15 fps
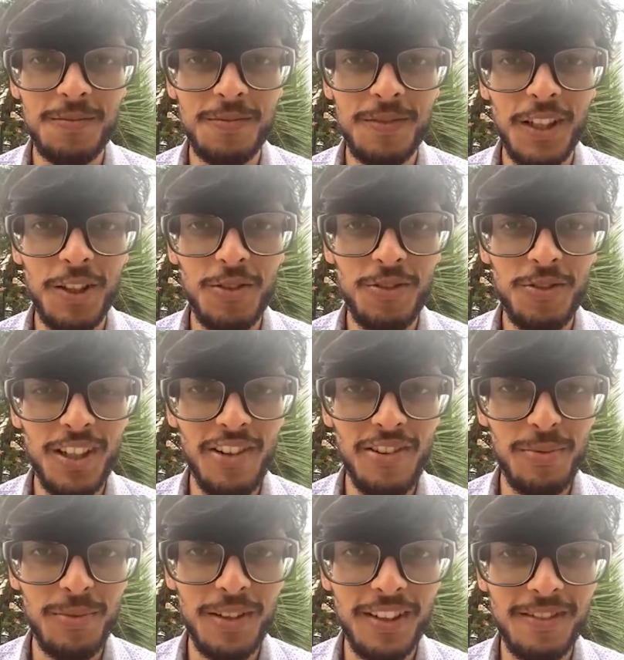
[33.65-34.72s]
Thank you for
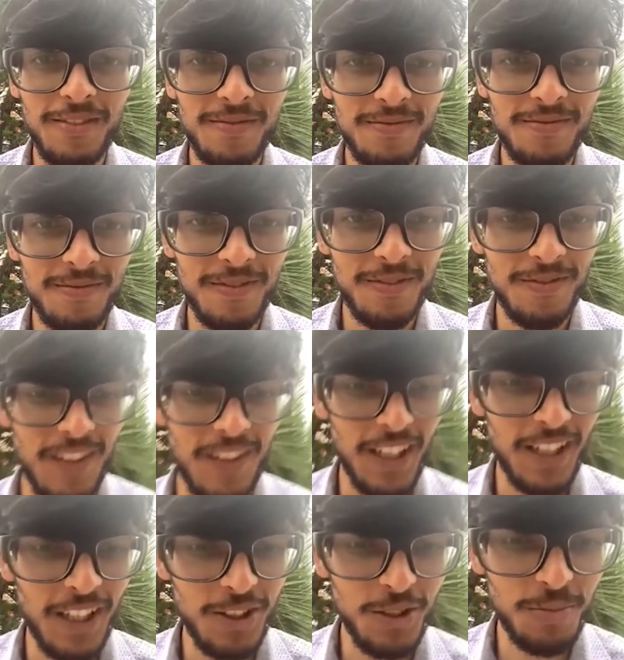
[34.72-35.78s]
having me. And
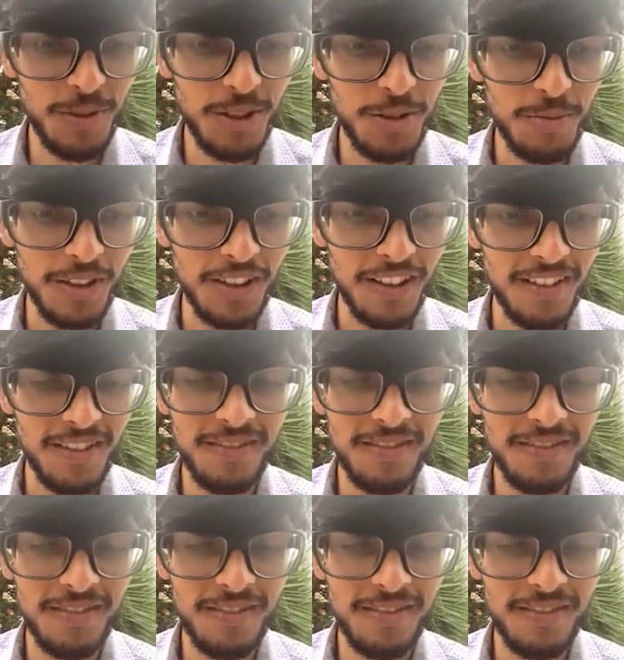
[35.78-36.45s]
nice to meet you, Pradeep.